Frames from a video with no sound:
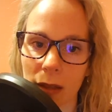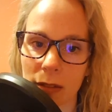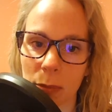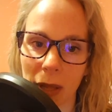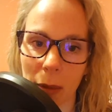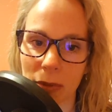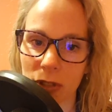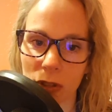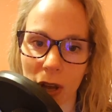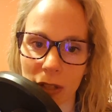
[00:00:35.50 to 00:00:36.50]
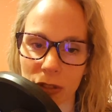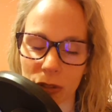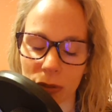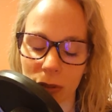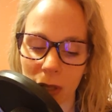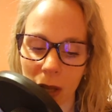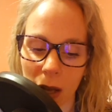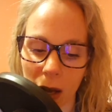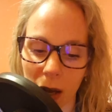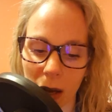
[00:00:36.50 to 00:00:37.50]
to be able to know how to do.
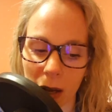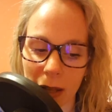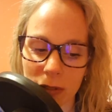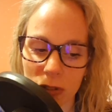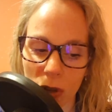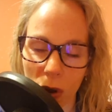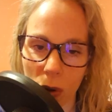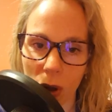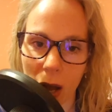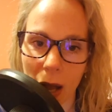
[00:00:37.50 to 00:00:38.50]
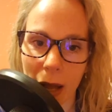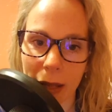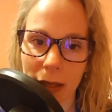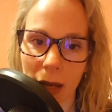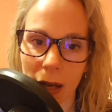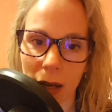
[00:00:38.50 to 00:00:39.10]
And so I